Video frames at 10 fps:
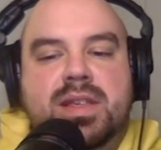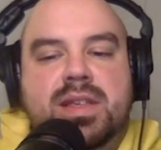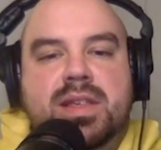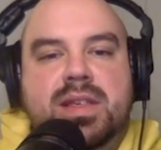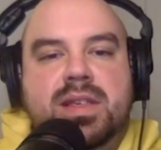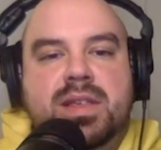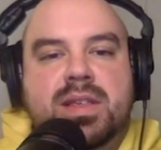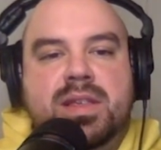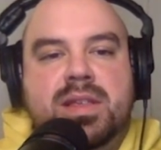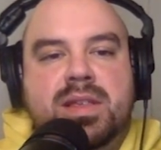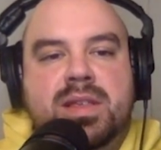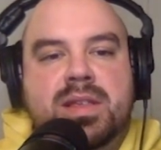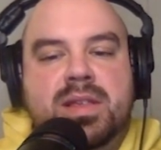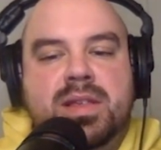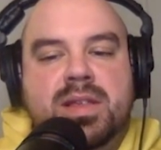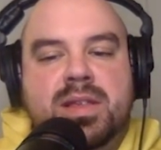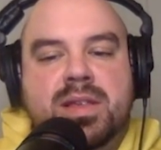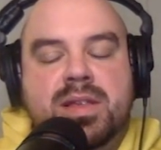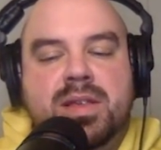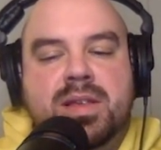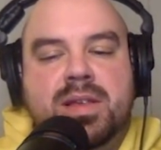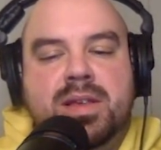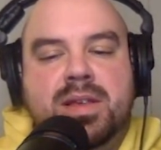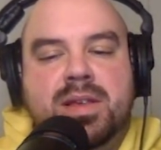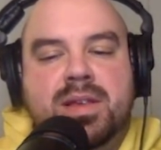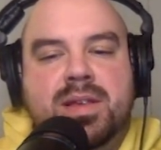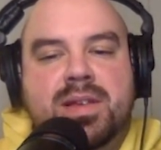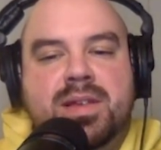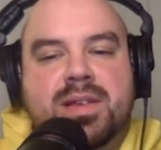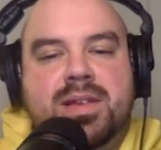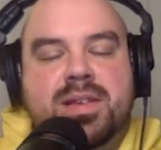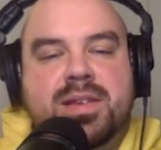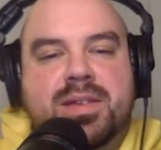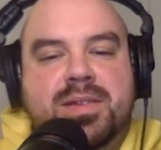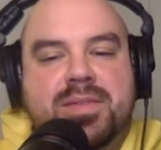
The person shown says nothing.